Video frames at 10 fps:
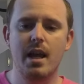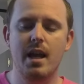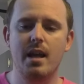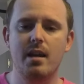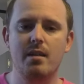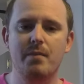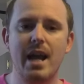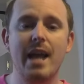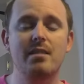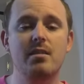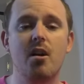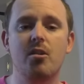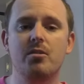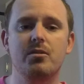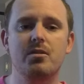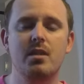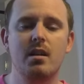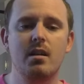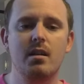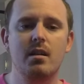and my aunts and uncles,
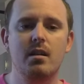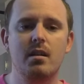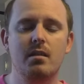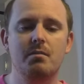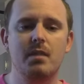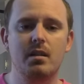uh,